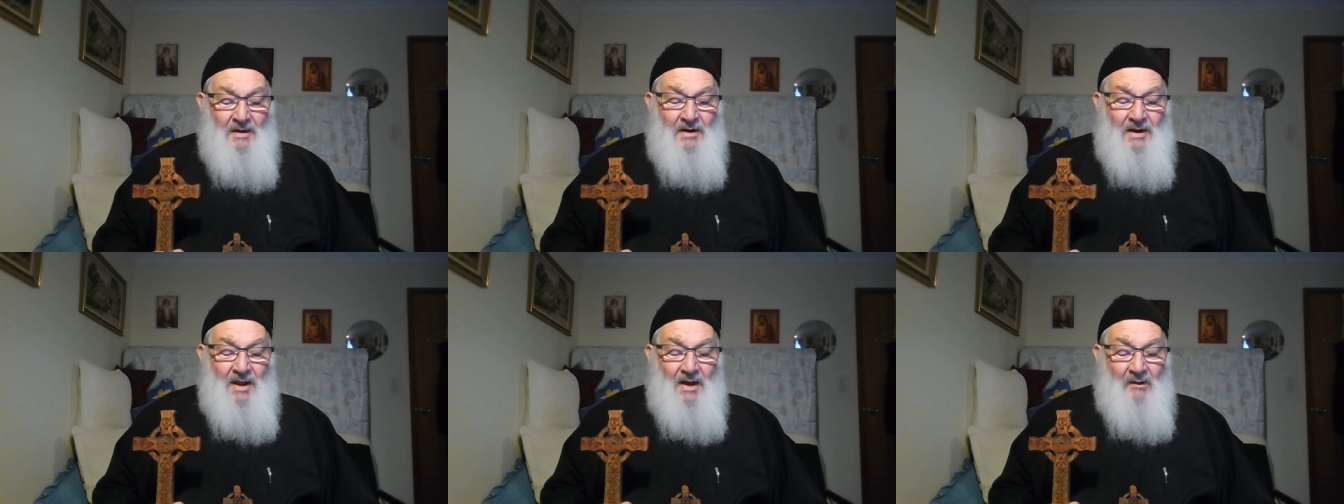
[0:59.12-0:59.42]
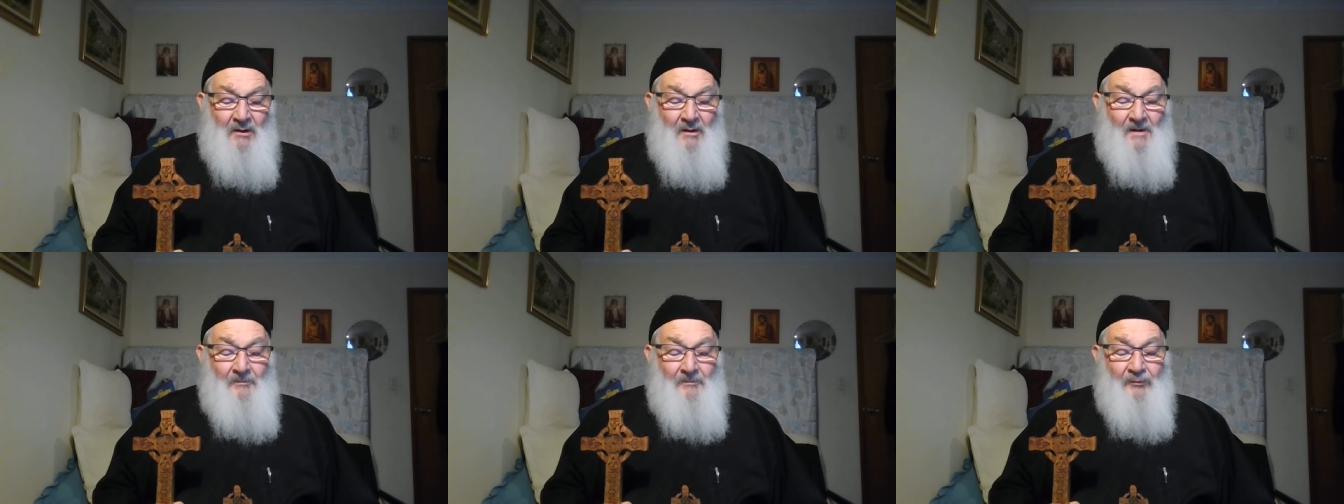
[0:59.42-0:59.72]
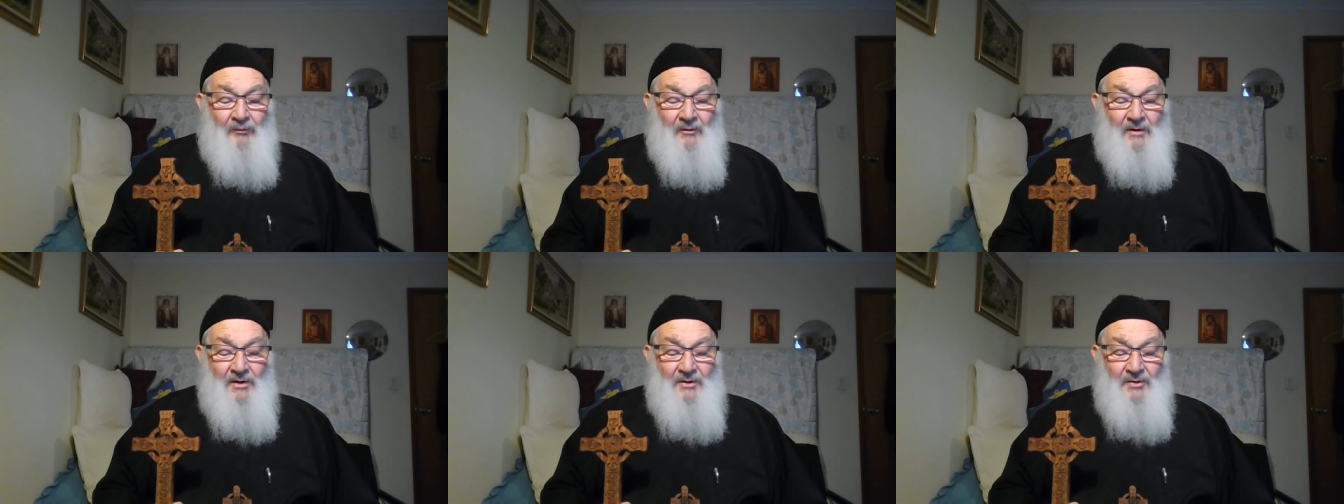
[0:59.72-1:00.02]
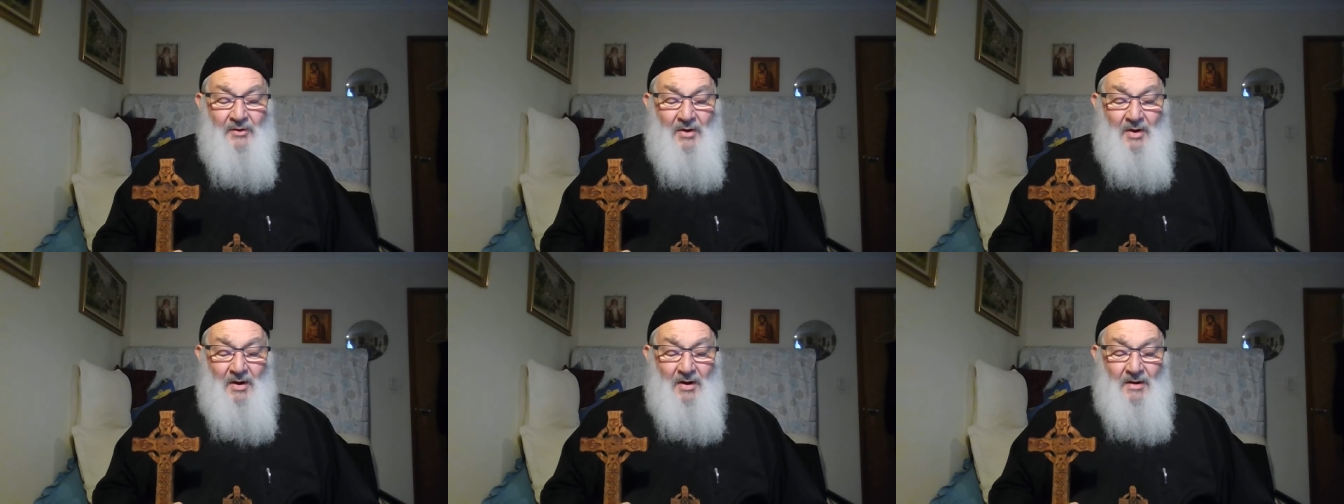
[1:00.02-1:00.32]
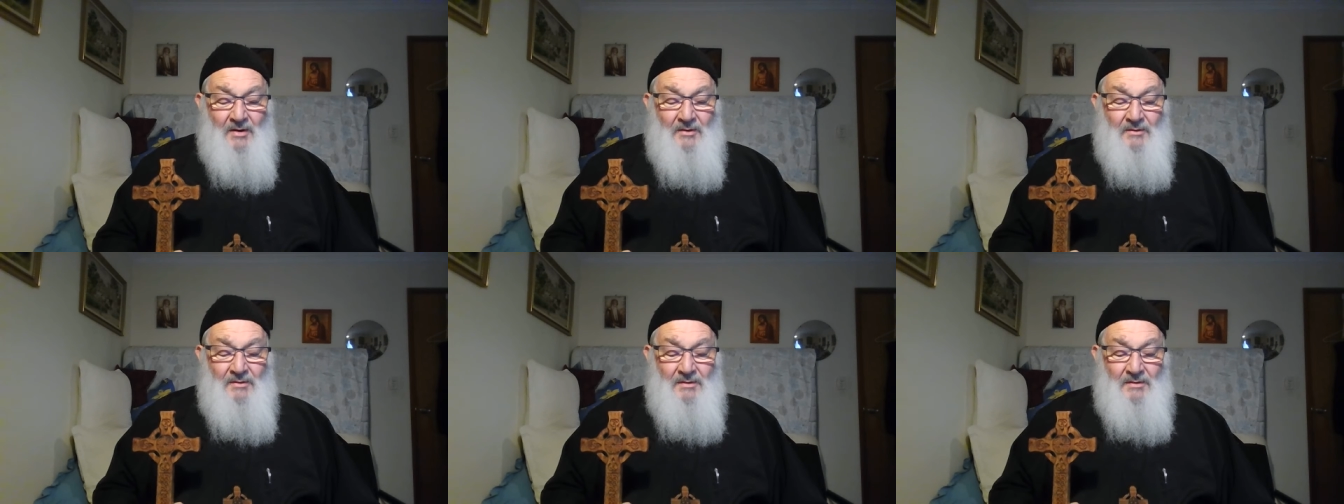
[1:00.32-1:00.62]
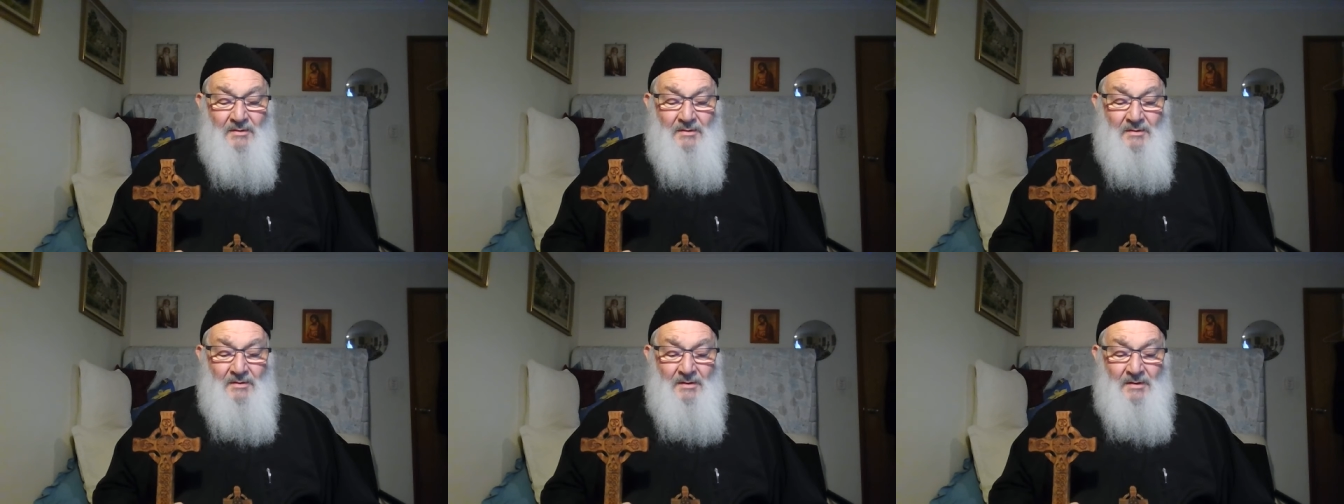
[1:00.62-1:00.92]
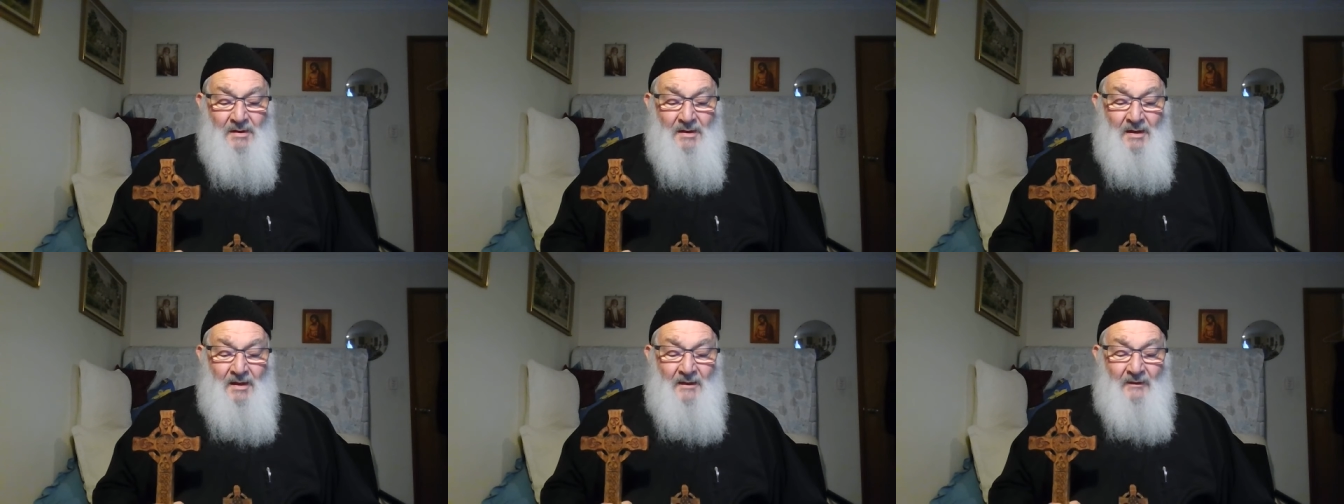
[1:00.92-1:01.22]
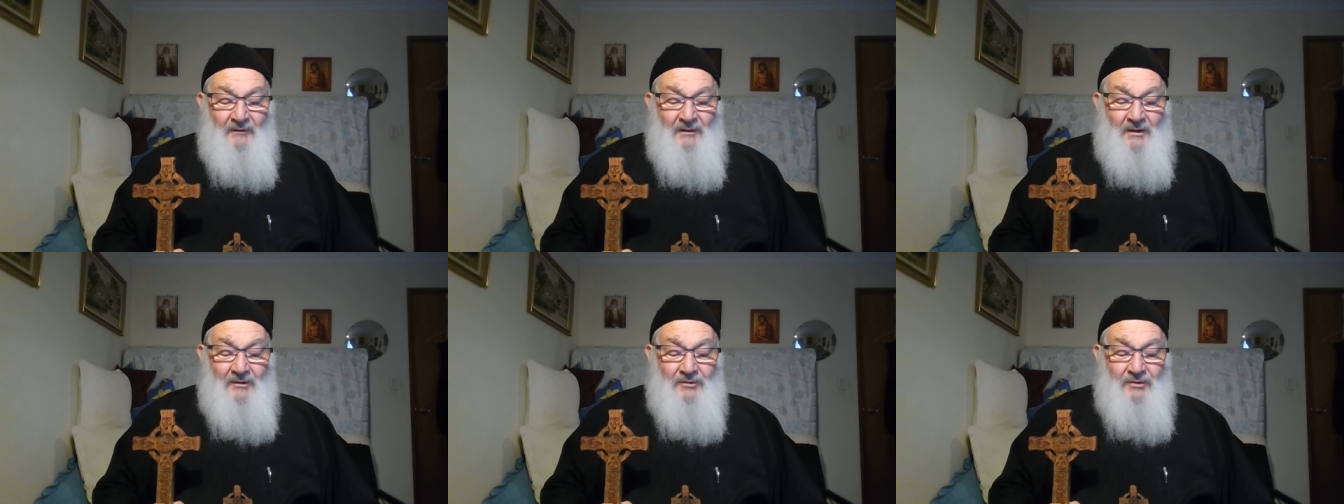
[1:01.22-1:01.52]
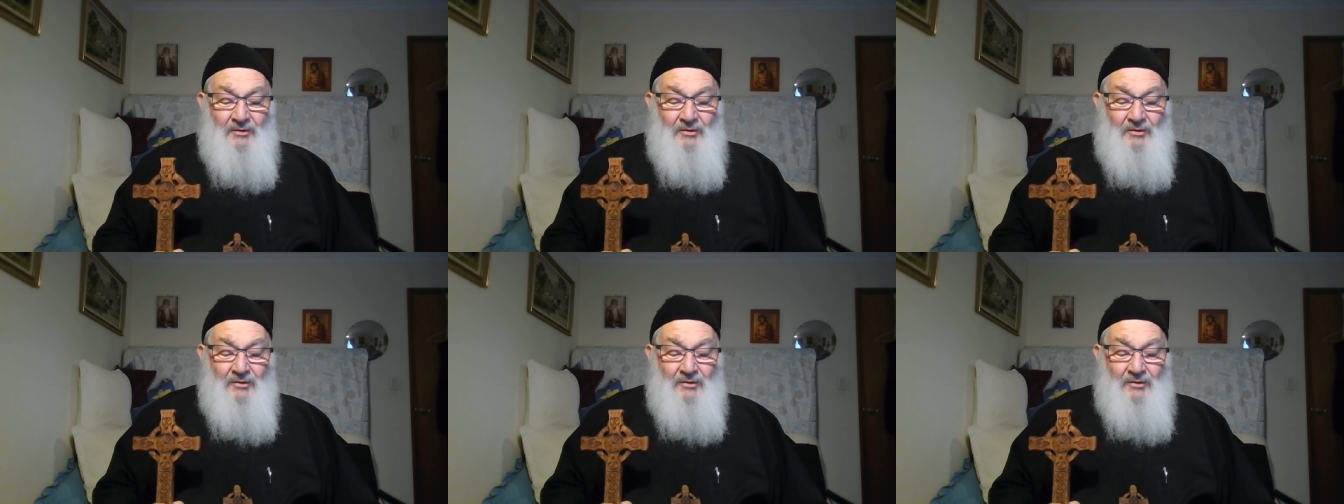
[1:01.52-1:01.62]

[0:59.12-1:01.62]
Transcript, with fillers: Now I pray to God that